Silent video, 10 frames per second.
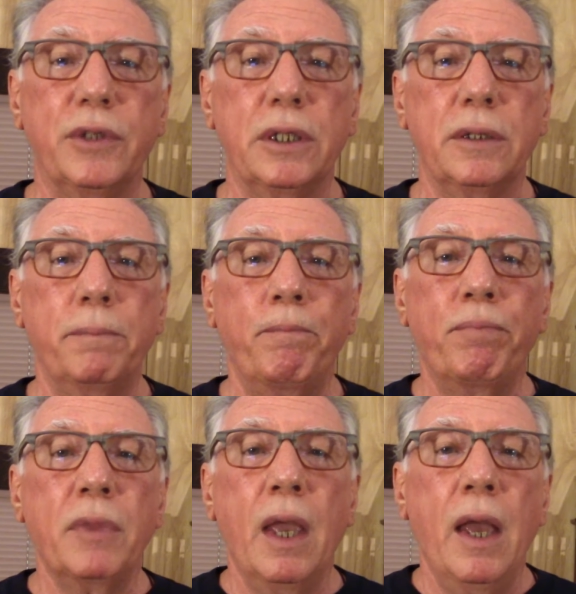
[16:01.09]
in,
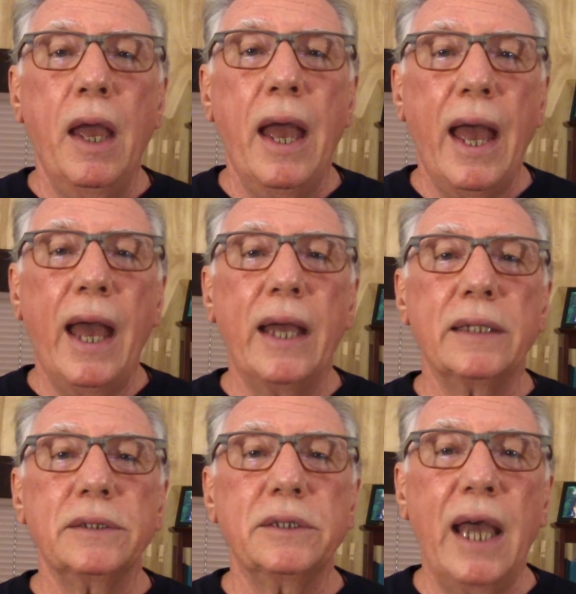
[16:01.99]

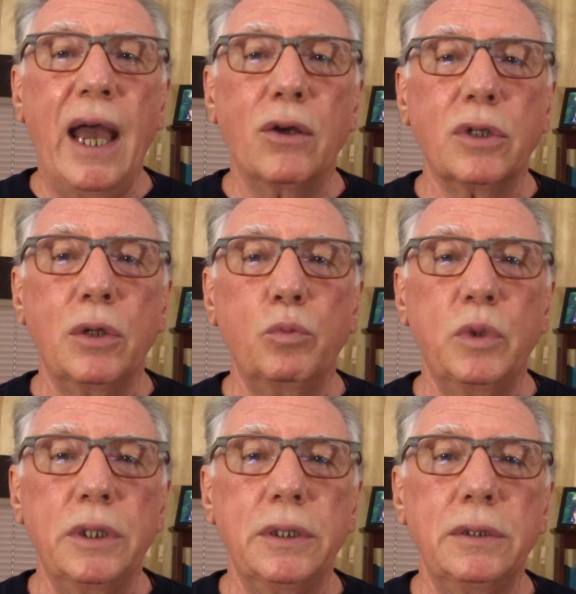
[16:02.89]
and how can
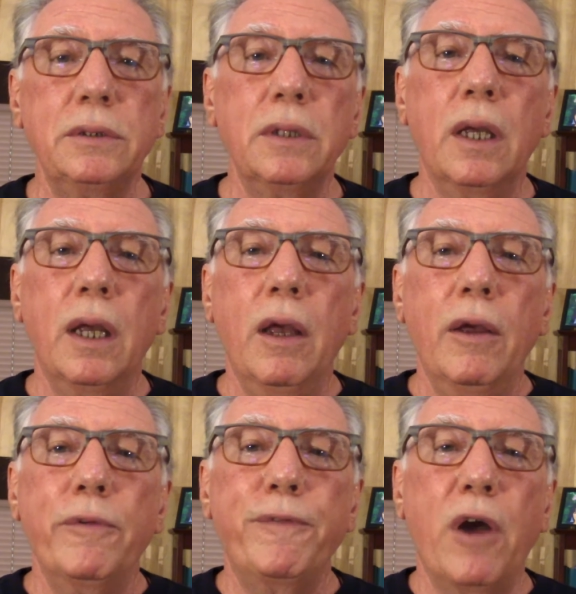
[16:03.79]
we
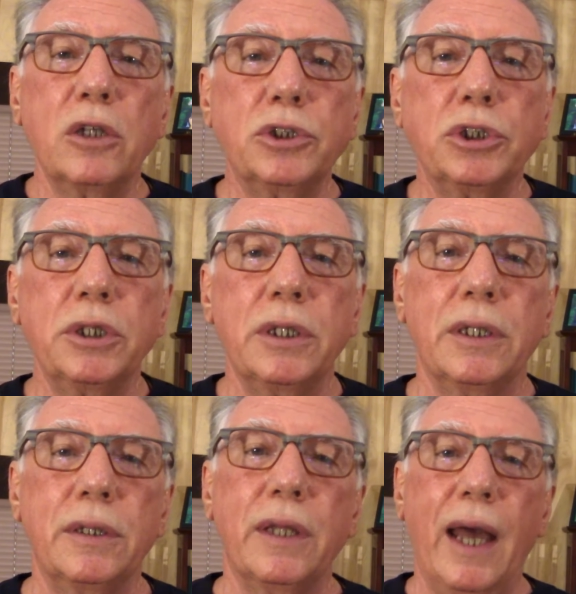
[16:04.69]
function
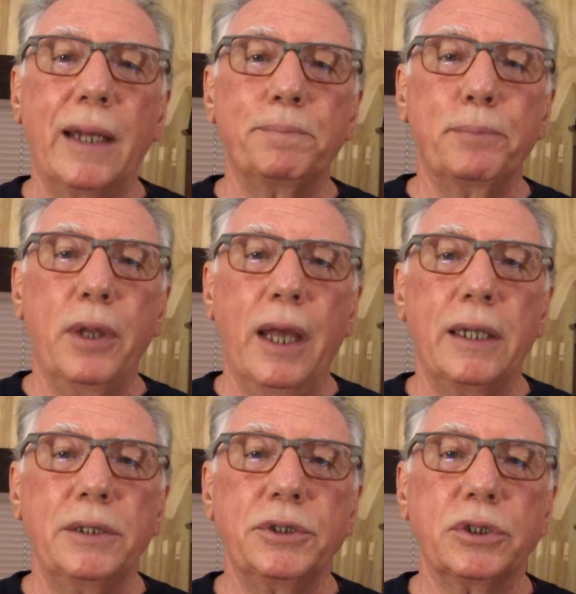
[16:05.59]
in that
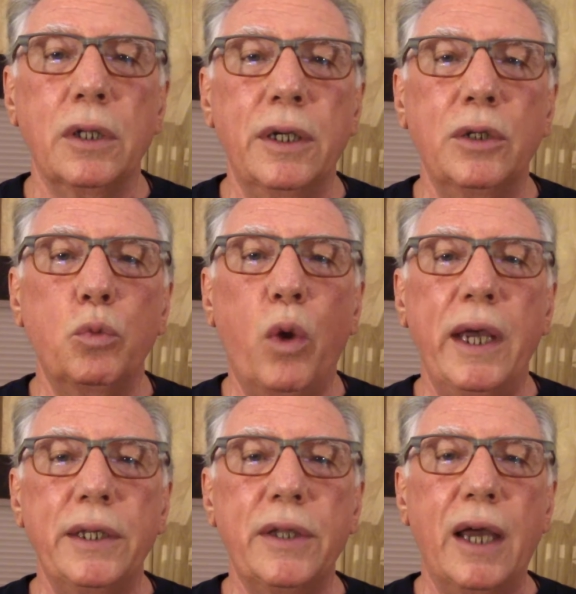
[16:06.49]
place in a
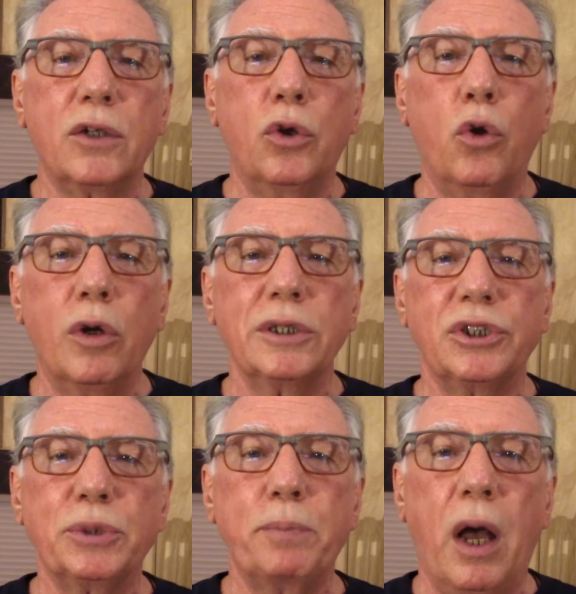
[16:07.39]
way that
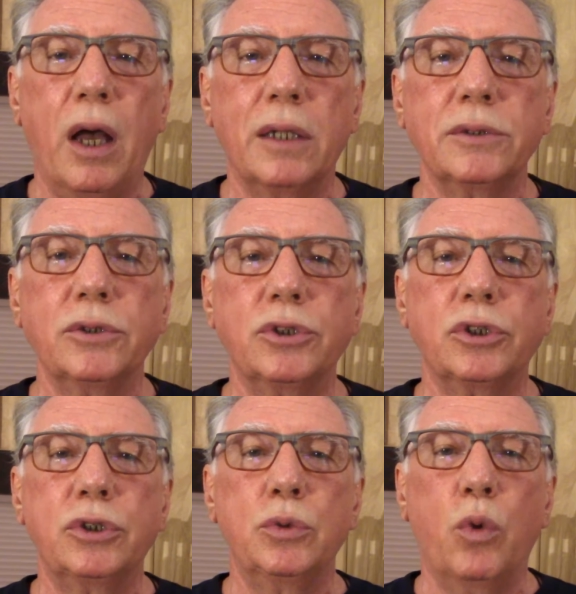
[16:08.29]
corresponds
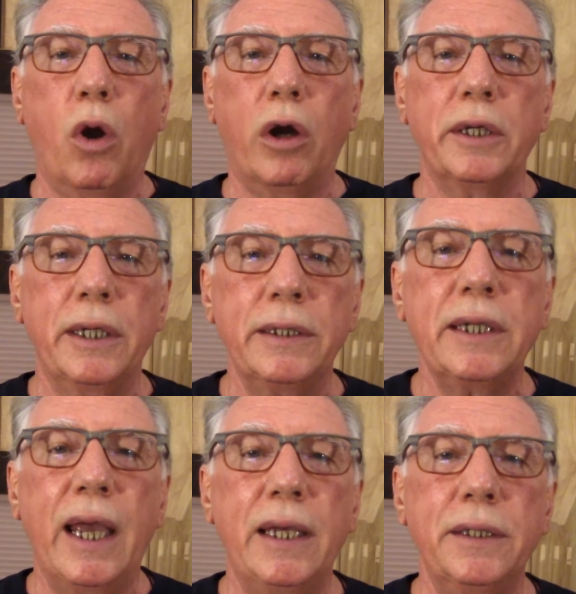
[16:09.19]
to our
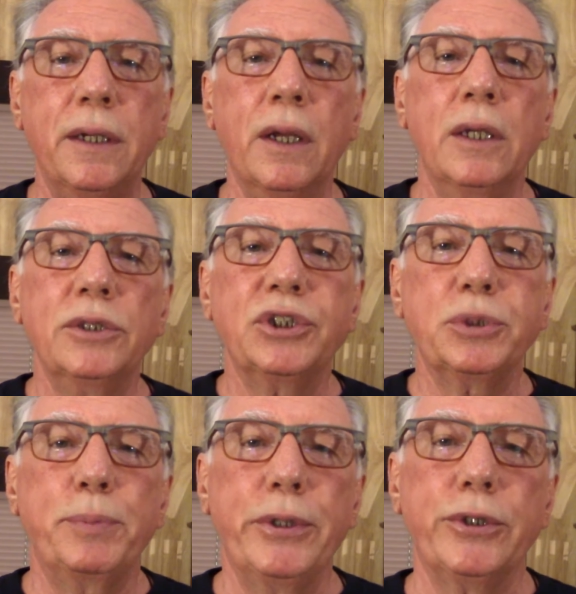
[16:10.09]
innate
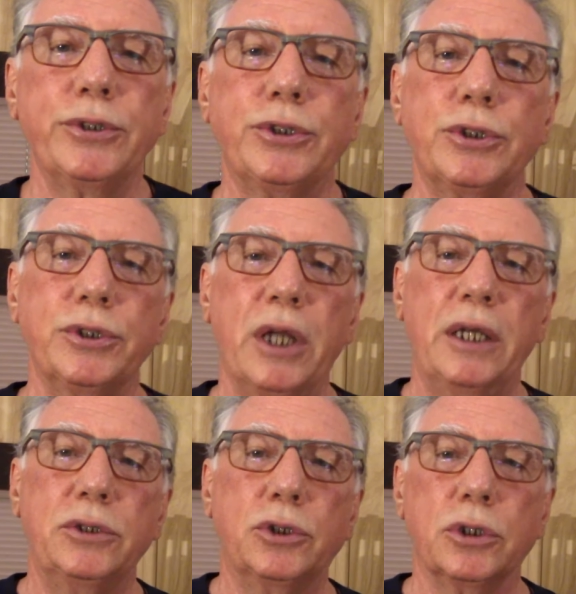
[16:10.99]
spiritual
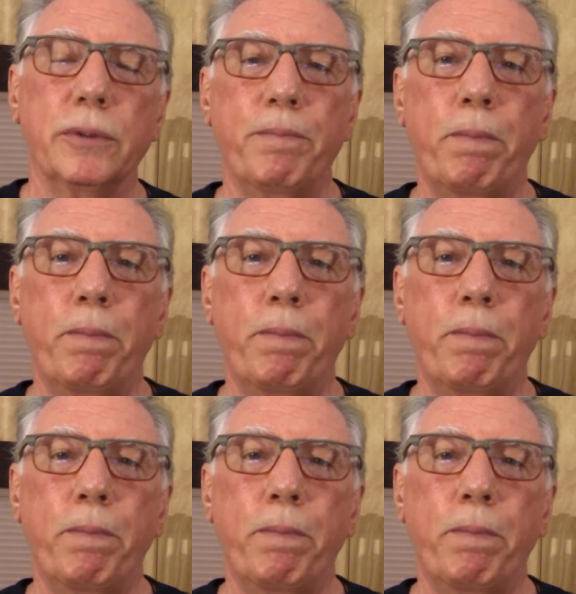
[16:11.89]
nature.